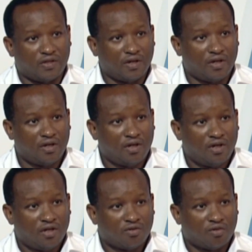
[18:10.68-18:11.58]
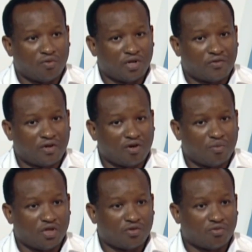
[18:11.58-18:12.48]
year, so we are trying our
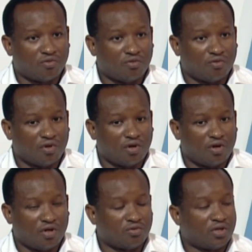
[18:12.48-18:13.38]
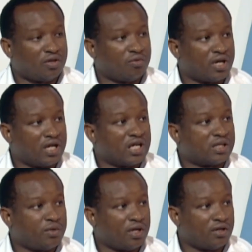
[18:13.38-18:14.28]
best to ensure that we can
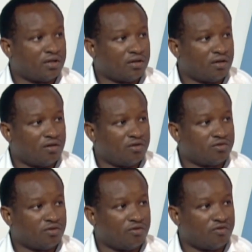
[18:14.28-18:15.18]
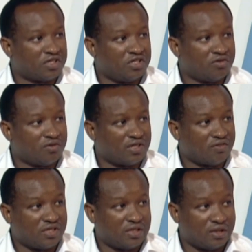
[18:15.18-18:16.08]
expand also vaccination
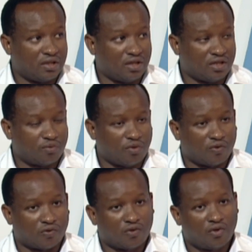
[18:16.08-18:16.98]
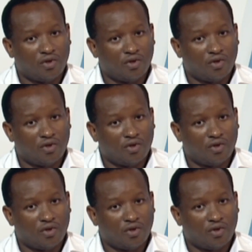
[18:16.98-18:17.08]
services in health posts.